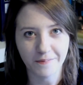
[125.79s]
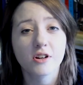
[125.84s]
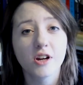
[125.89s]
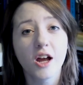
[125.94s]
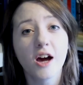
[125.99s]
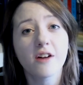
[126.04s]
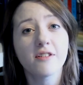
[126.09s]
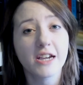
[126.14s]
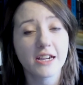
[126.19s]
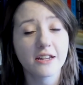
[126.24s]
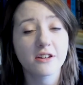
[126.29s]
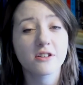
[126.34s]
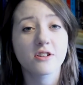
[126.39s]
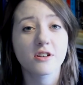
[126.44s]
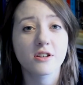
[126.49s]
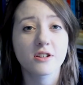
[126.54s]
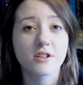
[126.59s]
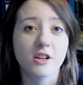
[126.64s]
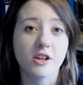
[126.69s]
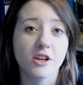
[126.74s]
Clara
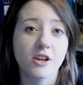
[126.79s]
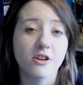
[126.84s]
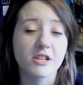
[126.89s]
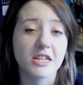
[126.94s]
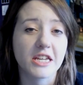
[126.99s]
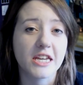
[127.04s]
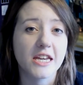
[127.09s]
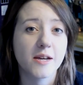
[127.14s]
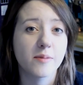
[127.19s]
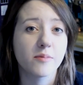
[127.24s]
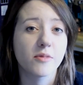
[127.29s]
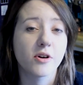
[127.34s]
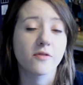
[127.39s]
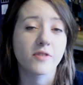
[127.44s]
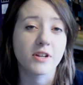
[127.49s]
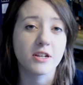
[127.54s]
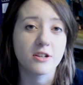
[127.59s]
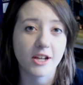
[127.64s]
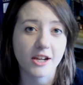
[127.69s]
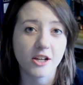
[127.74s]
enters, accusing him of
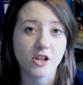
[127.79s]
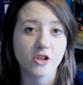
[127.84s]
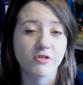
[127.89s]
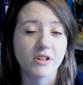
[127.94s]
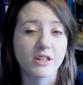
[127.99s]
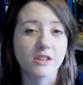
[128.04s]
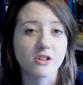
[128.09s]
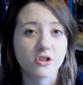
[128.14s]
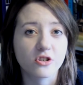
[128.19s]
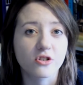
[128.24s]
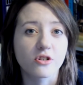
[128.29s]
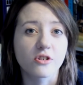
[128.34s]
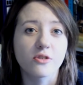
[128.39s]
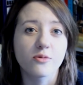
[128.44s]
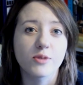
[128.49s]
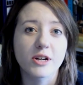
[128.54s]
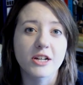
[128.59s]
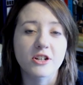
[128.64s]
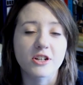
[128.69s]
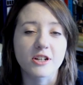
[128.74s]
endangering the school,
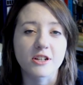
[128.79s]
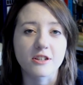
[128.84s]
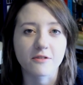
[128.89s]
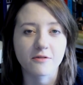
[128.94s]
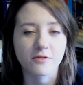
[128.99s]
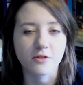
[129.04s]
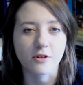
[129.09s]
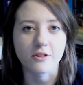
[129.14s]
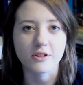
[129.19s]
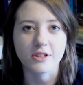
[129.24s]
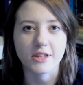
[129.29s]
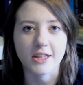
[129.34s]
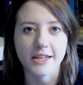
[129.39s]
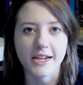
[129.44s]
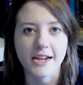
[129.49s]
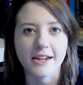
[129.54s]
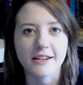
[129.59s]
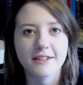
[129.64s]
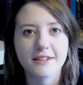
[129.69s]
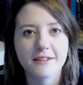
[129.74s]
which is of course the
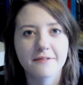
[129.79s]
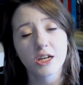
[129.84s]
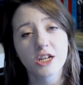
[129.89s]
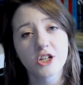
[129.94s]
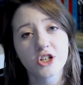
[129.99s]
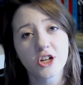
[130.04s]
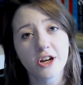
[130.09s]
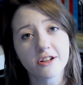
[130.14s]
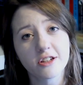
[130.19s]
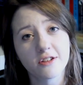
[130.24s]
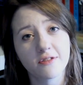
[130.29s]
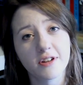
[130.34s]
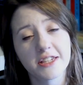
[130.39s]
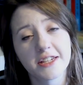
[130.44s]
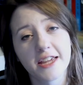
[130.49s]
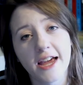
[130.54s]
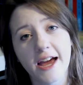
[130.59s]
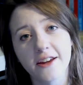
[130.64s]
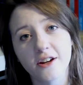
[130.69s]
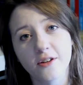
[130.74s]
case. He shows her a
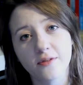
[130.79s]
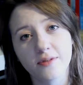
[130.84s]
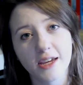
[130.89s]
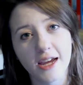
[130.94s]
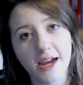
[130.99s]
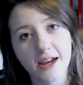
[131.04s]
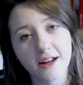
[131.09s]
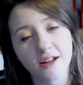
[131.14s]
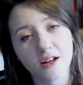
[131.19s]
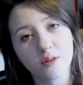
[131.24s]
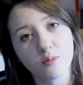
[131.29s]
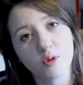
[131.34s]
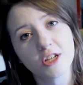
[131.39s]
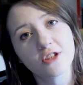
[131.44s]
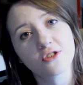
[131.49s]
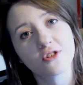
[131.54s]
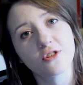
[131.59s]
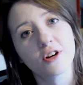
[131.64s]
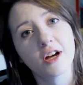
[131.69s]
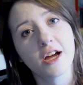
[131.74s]
scan of the alien we
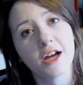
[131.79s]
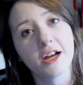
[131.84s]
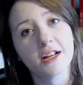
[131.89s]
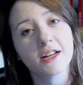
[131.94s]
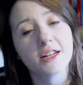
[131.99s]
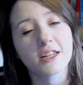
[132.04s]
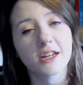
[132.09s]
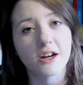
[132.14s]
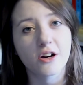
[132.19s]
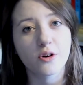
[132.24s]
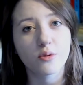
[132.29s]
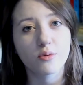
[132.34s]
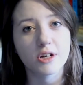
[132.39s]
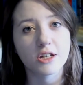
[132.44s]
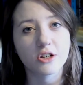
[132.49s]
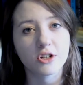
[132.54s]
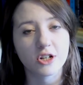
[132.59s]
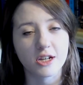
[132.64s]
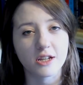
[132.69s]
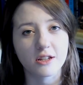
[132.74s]
saw earlier,
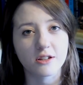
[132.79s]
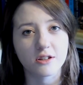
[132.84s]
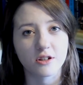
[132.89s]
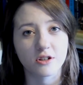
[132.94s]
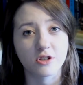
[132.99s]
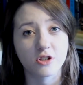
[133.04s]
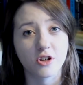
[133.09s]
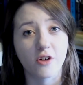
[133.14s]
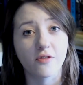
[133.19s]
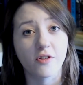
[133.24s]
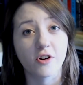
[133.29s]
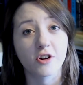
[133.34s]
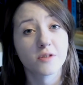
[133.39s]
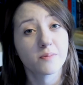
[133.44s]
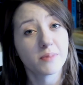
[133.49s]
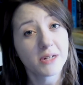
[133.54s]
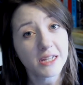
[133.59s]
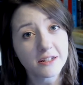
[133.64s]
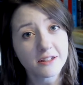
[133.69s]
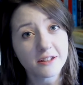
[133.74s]
which is Scovok's
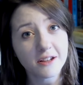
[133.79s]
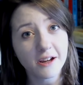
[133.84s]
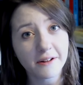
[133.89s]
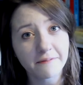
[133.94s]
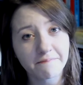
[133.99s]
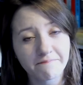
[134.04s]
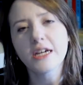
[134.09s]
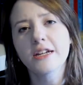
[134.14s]
Blitzer.